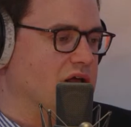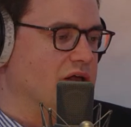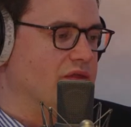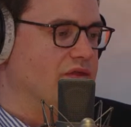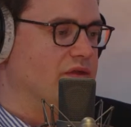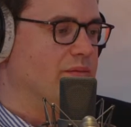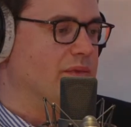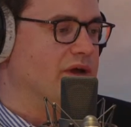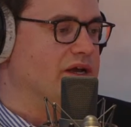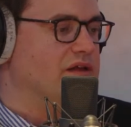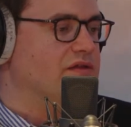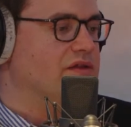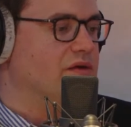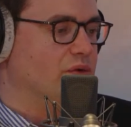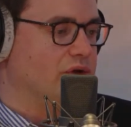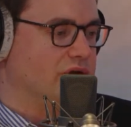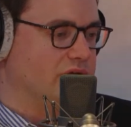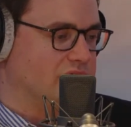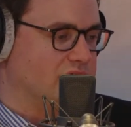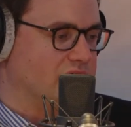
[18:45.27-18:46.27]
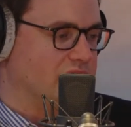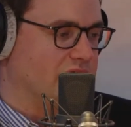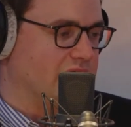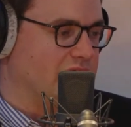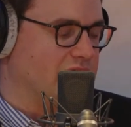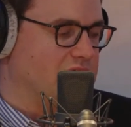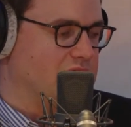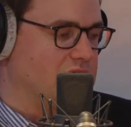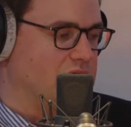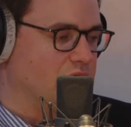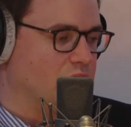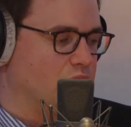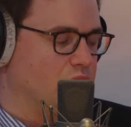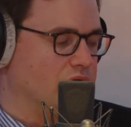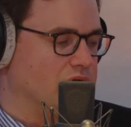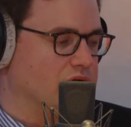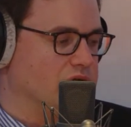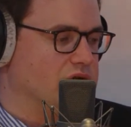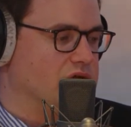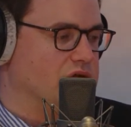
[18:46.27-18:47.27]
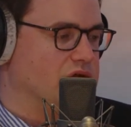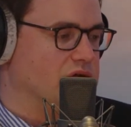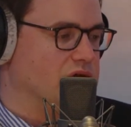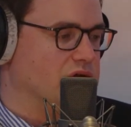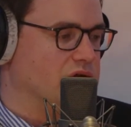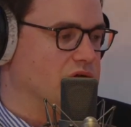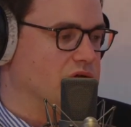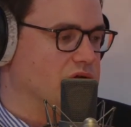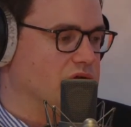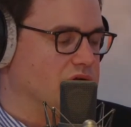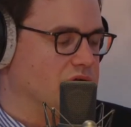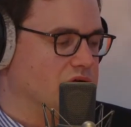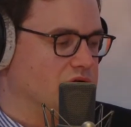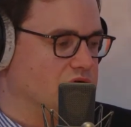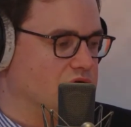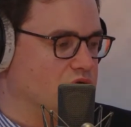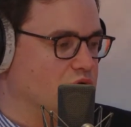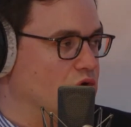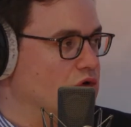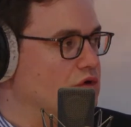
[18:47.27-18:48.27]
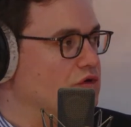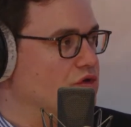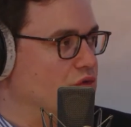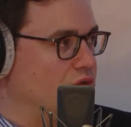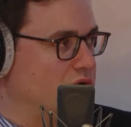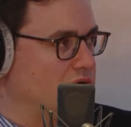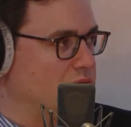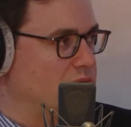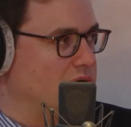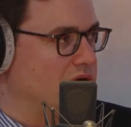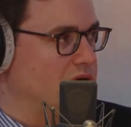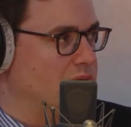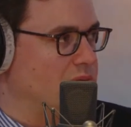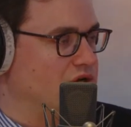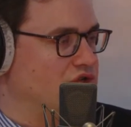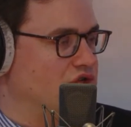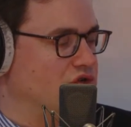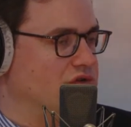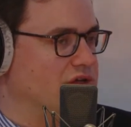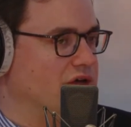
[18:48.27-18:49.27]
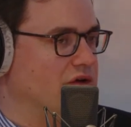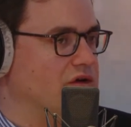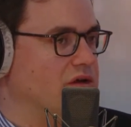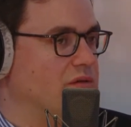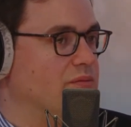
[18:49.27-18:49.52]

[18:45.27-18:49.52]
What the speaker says: the money that went into that was squirreled away by Petro Saudi.